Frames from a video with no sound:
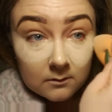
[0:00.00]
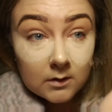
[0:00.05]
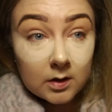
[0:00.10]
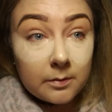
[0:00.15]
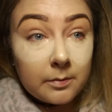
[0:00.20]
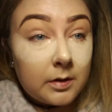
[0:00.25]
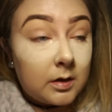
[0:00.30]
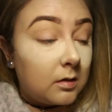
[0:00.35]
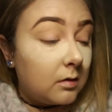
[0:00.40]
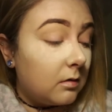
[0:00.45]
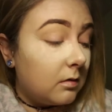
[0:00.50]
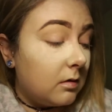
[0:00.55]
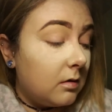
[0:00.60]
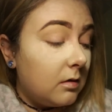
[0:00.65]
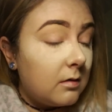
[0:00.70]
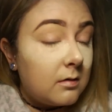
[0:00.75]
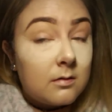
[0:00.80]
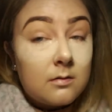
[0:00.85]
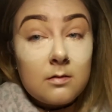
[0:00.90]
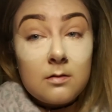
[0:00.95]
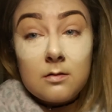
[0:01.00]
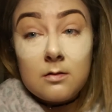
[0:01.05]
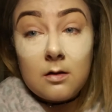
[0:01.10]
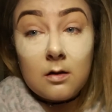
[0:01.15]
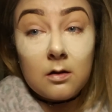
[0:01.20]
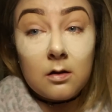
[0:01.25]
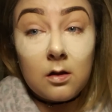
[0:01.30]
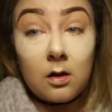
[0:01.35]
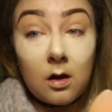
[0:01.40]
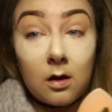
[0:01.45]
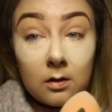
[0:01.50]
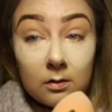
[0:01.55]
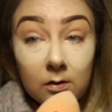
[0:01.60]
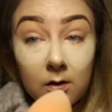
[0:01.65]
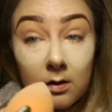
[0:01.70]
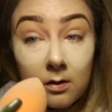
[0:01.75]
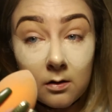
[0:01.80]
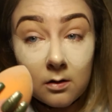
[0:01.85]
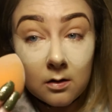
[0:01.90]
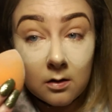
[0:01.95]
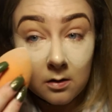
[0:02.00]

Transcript: better it looks in the long run.